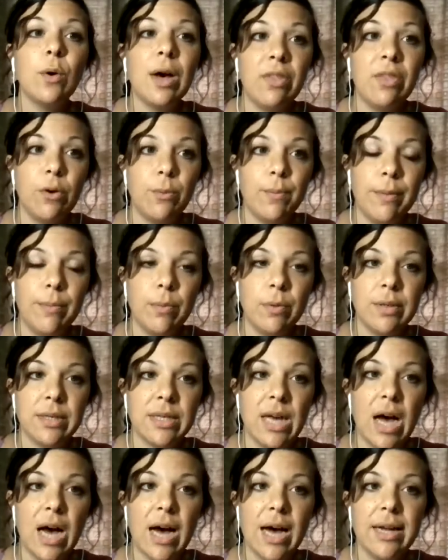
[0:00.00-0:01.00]
other people's
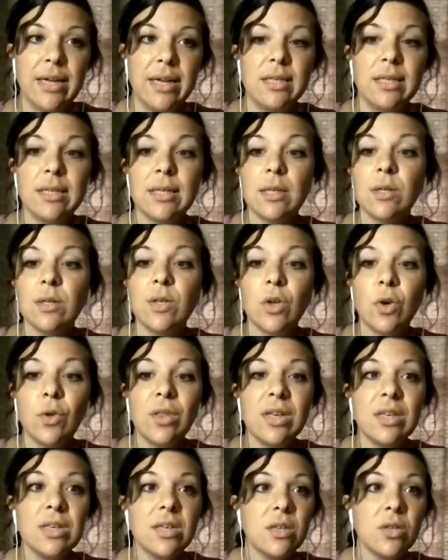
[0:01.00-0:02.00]
guides. So
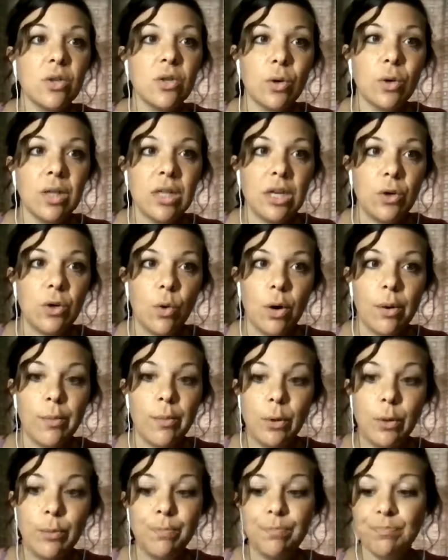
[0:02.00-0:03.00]
this is totally
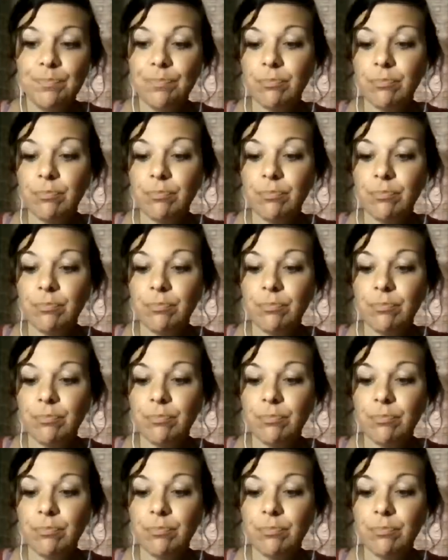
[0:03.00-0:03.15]
normal.